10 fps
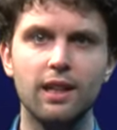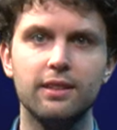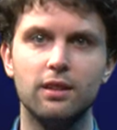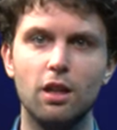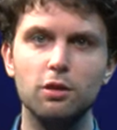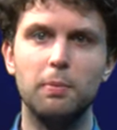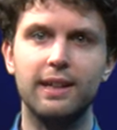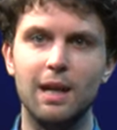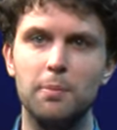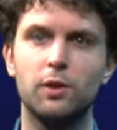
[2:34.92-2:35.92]
Denote by
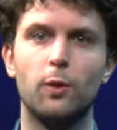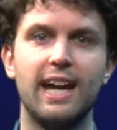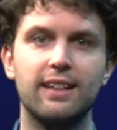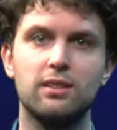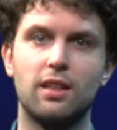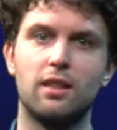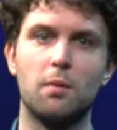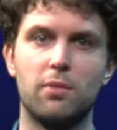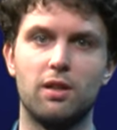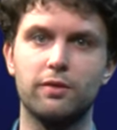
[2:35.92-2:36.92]
capital X the
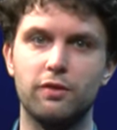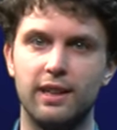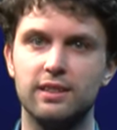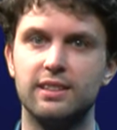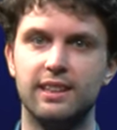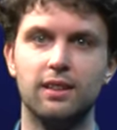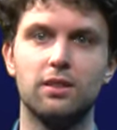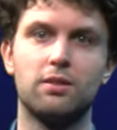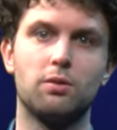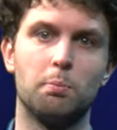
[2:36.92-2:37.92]
number of tries
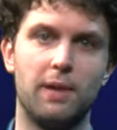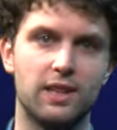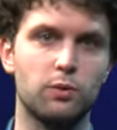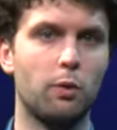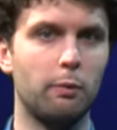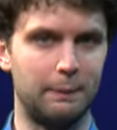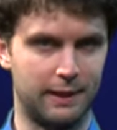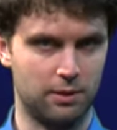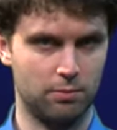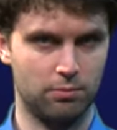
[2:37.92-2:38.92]
needed to pass for
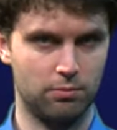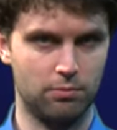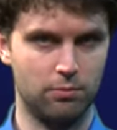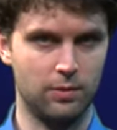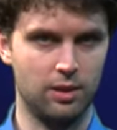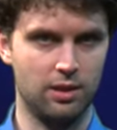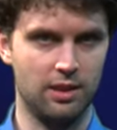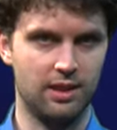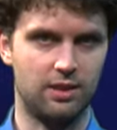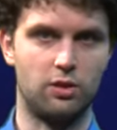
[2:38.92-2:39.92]
women.
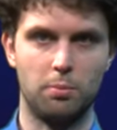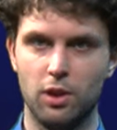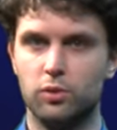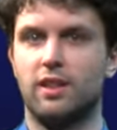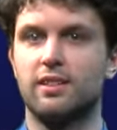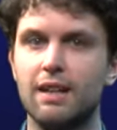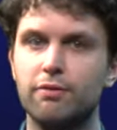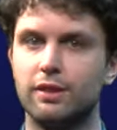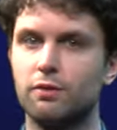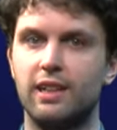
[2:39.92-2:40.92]
Suppose that
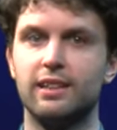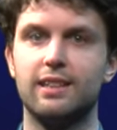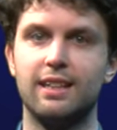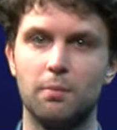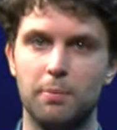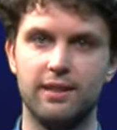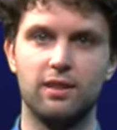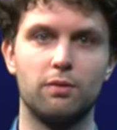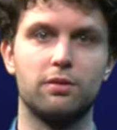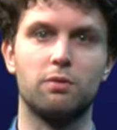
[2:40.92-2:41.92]
every try is
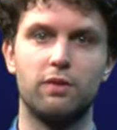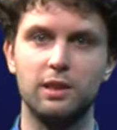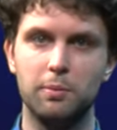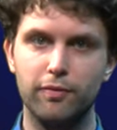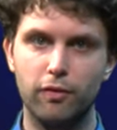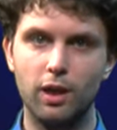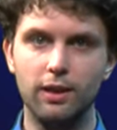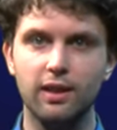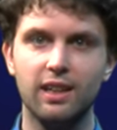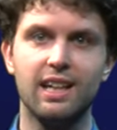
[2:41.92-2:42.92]
independent of the tries before,
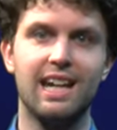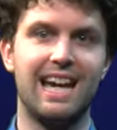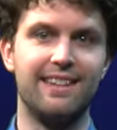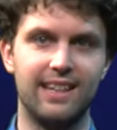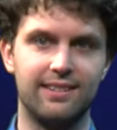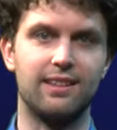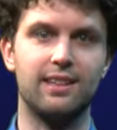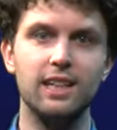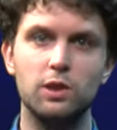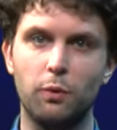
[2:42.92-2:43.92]
and that at
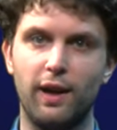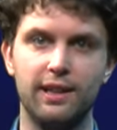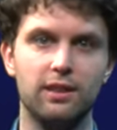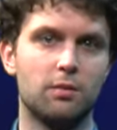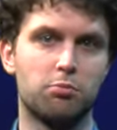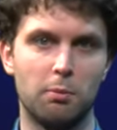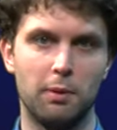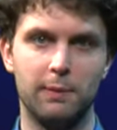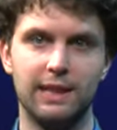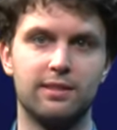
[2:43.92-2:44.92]
each try the
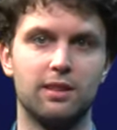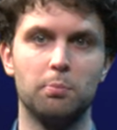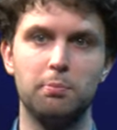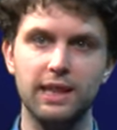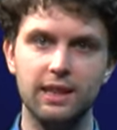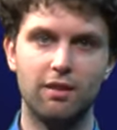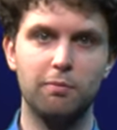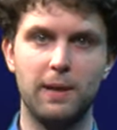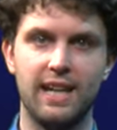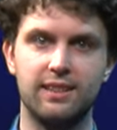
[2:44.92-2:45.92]
probability P
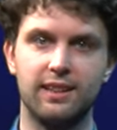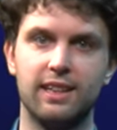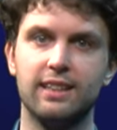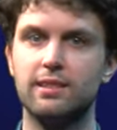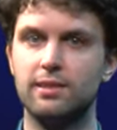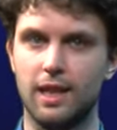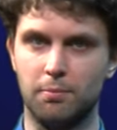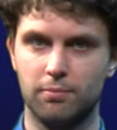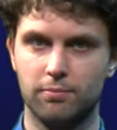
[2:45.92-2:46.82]
of passing is the same.